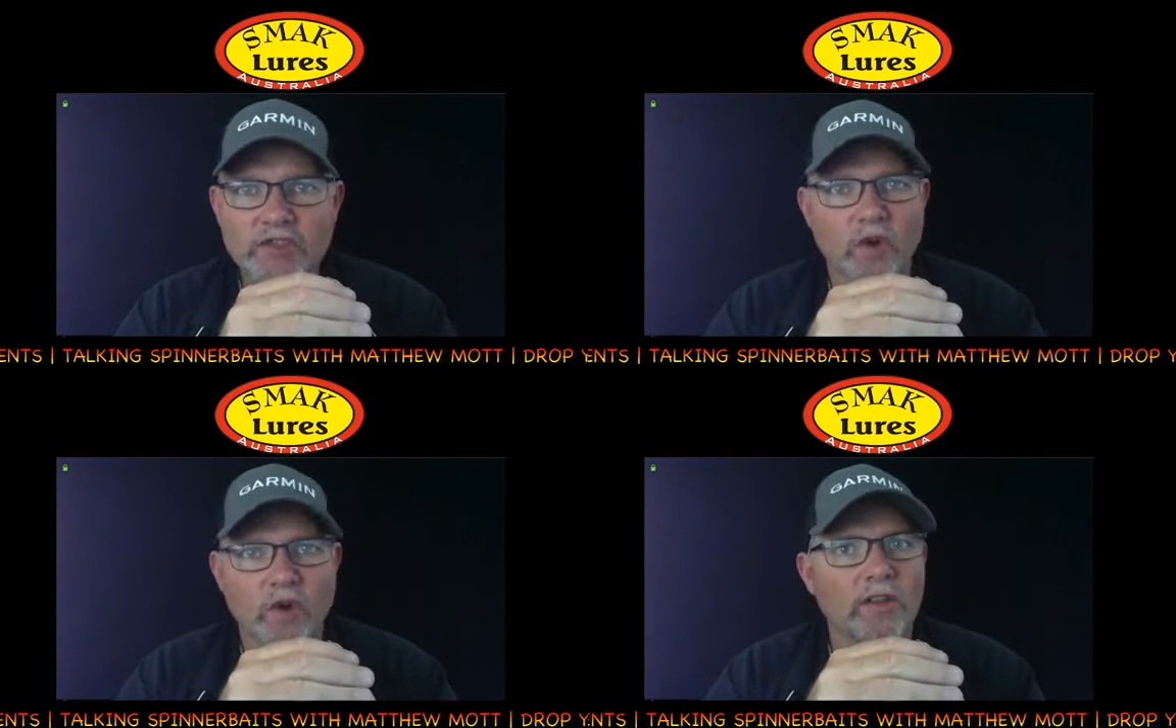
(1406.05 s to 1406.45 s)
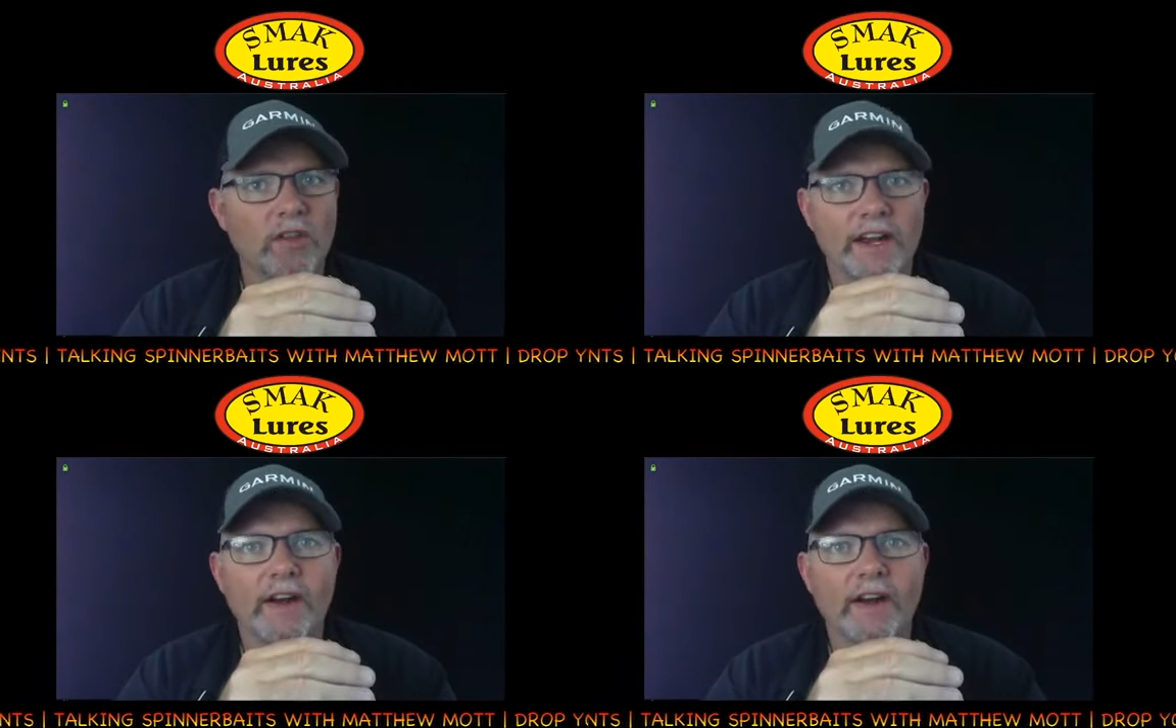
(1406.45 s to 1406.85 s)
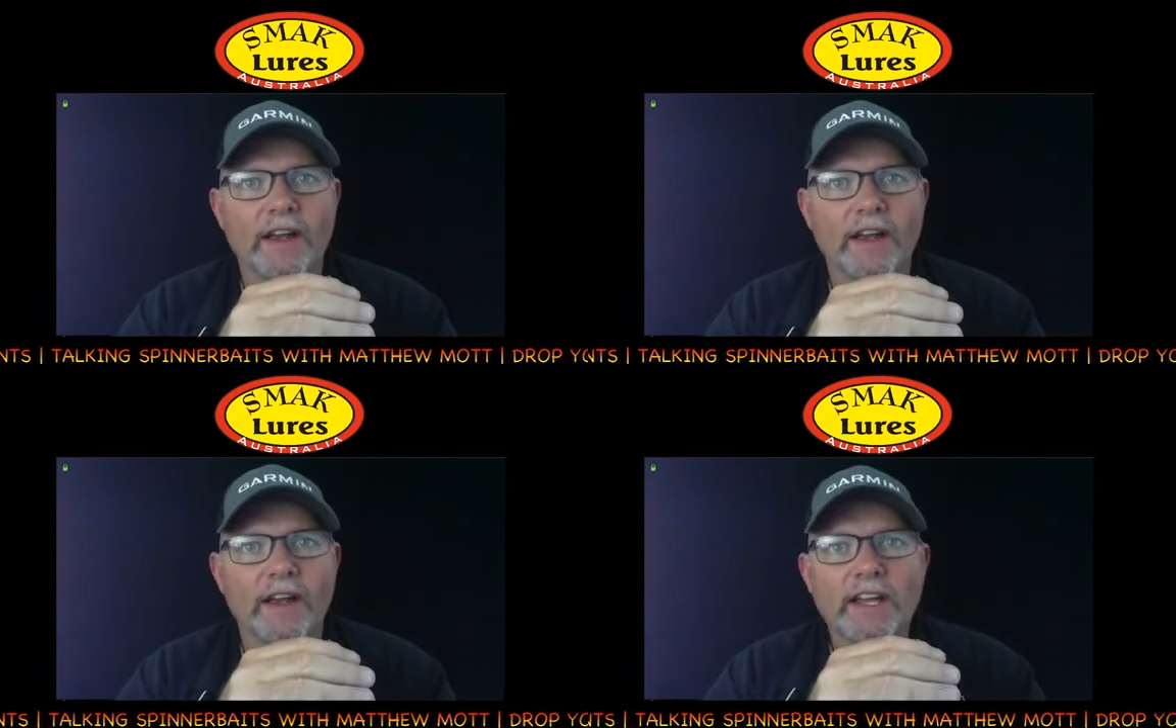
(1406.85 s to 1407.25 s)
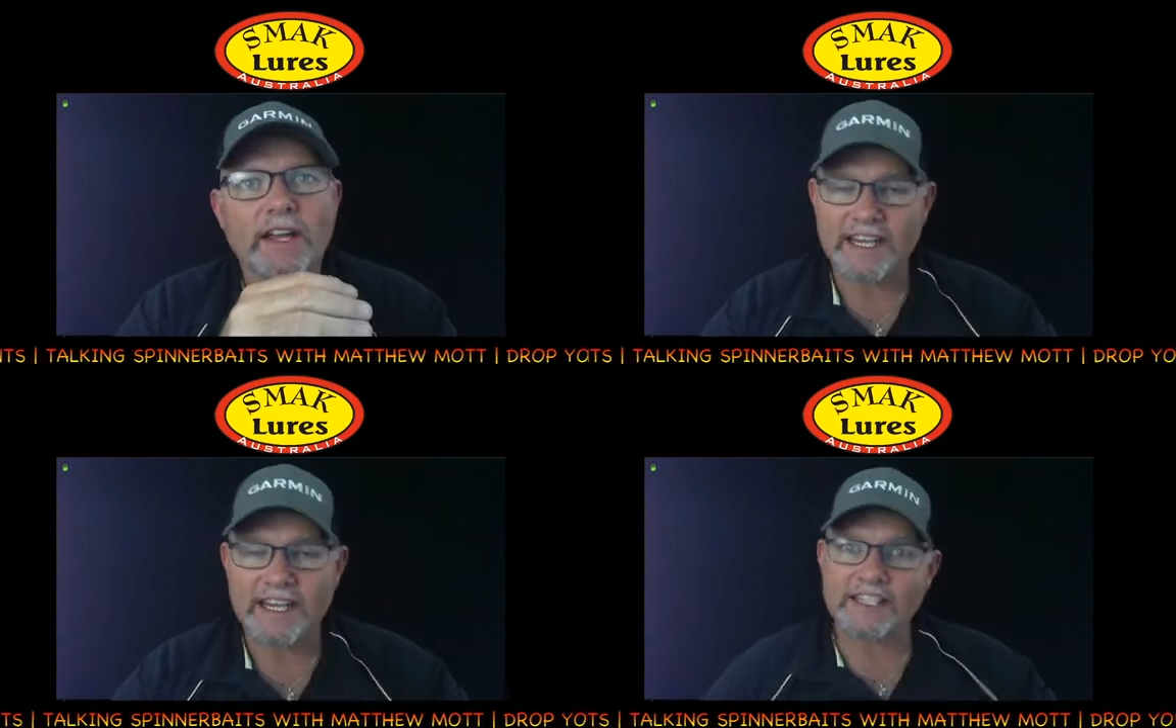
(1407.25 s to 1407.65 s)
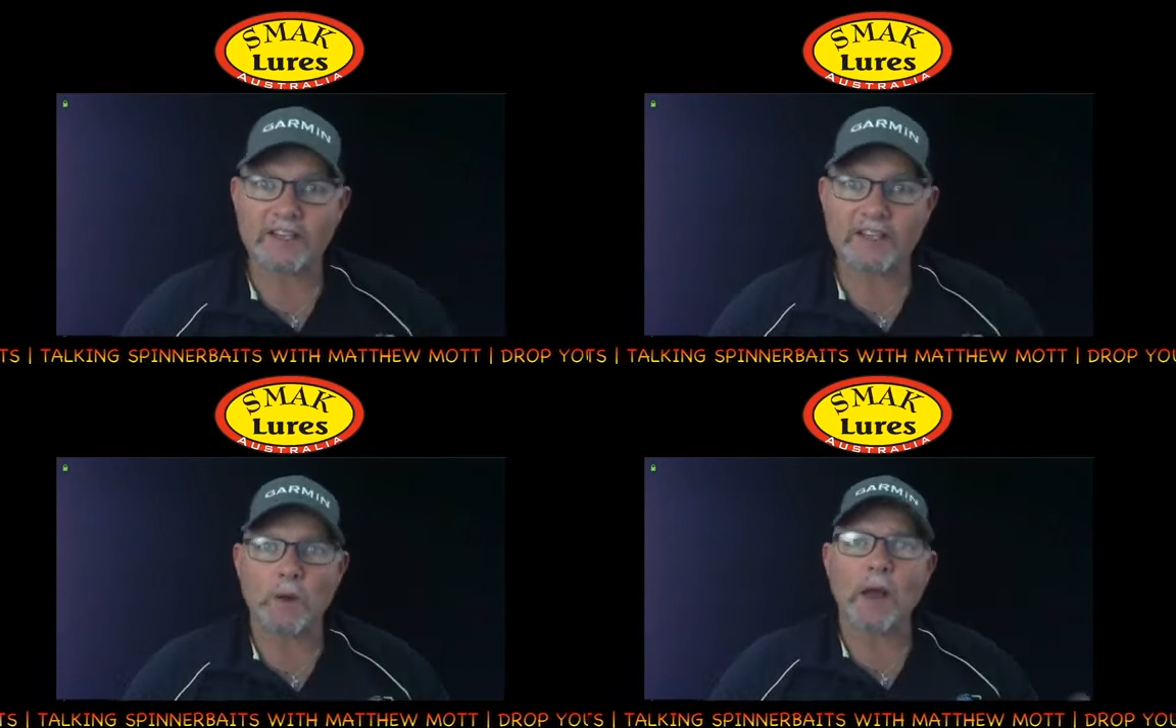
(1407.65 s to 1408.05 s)
The easiest way, what I do, I've done
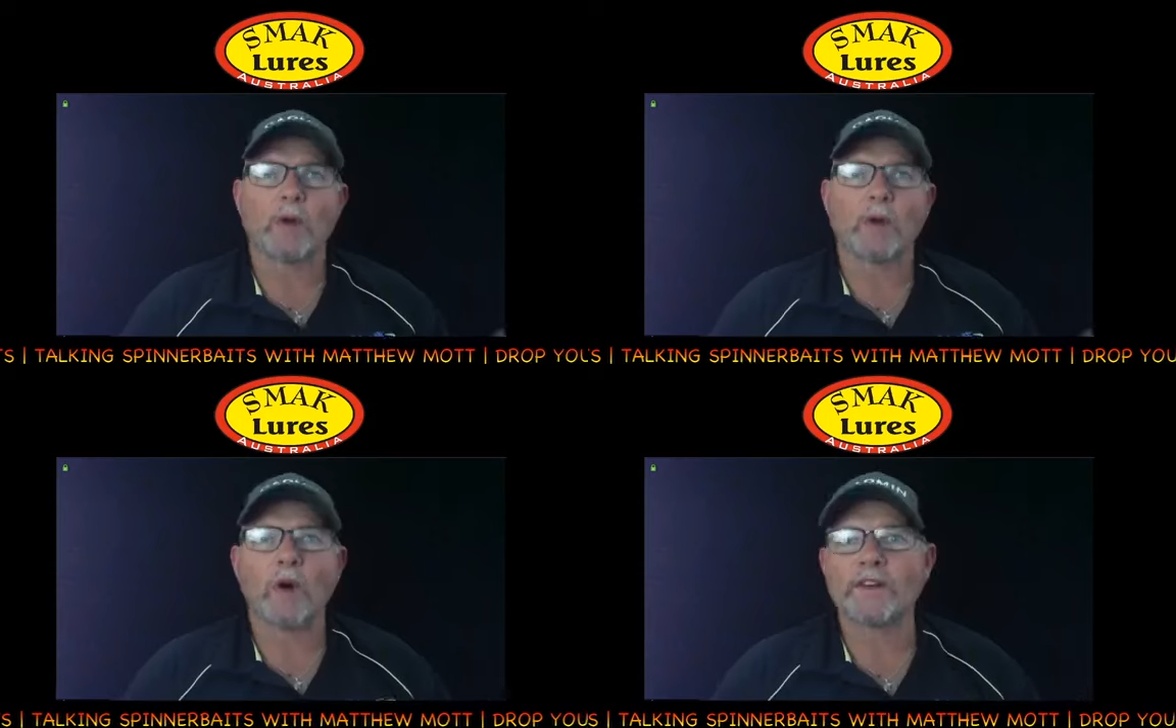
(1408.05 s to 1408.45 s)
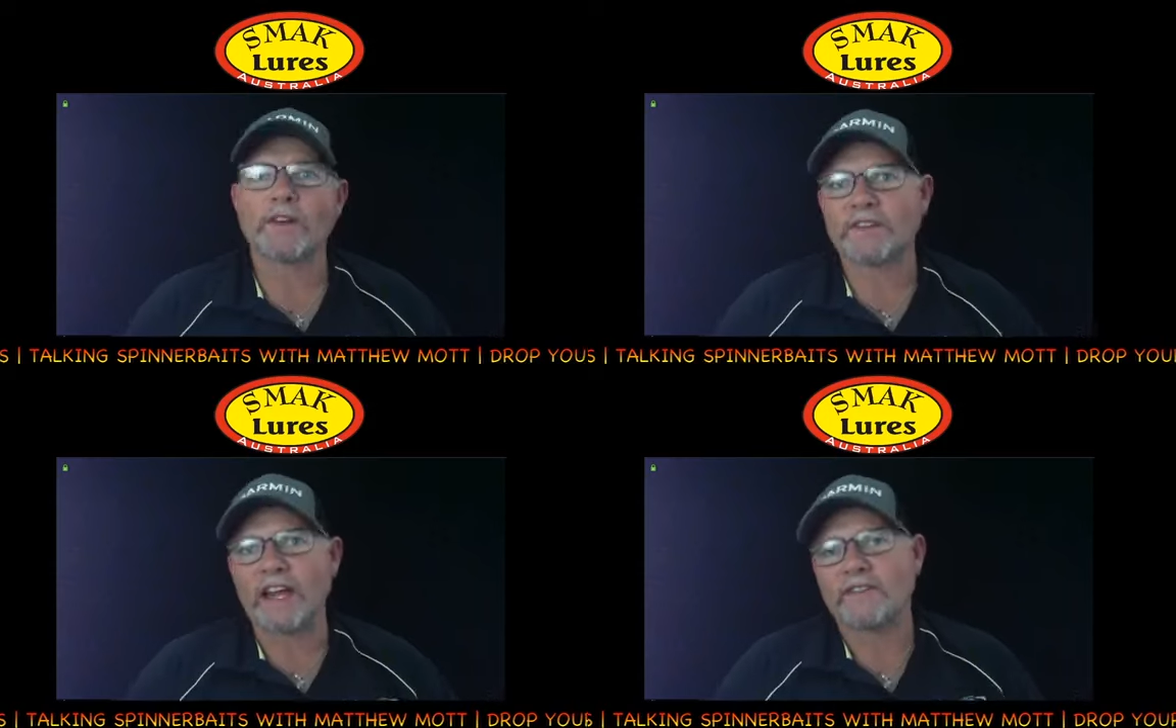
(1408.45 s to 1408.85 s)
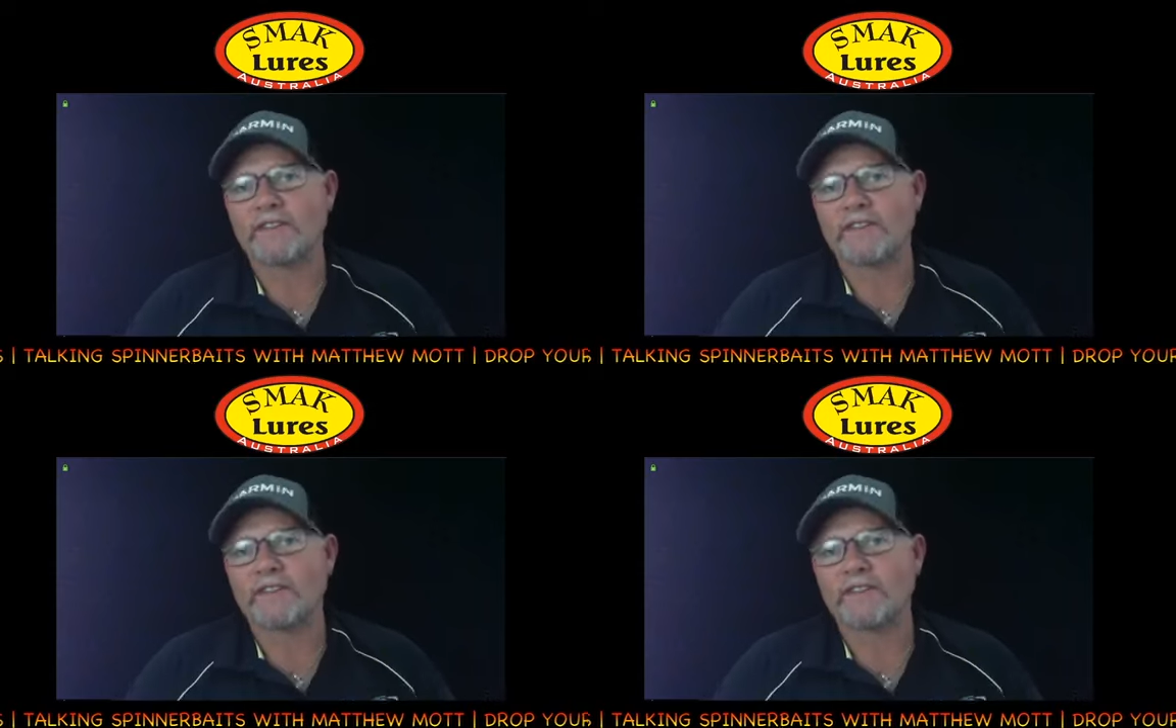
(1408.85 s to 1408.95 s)
videos on it before,